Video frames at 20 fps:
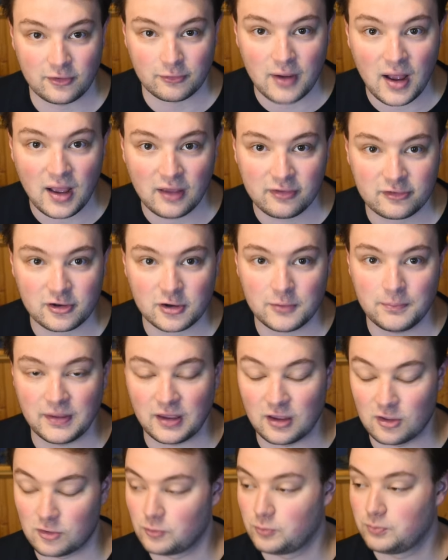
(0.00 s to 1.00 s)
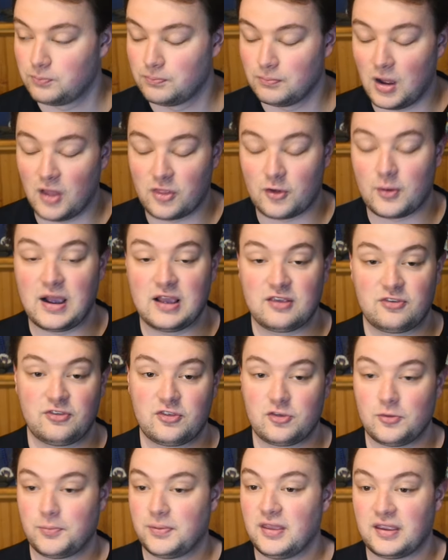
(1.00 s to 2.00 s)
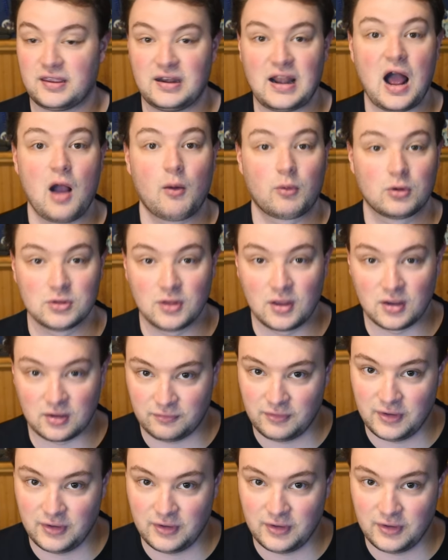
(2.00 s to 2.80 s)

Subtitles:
of the roster because otherwise this will be like an hour-long